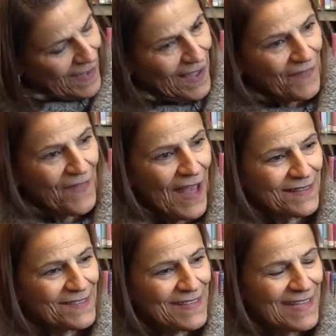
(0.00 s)
And
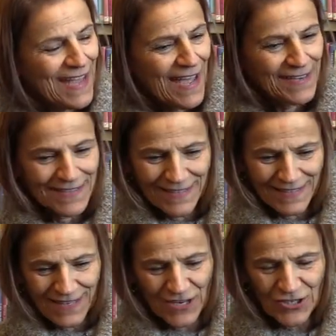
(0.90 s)
that's the end.
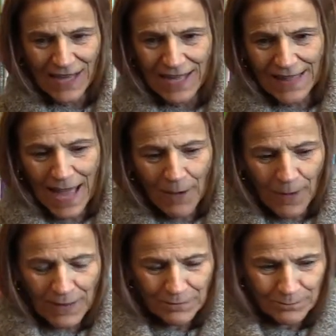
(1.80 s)
Did you like that one?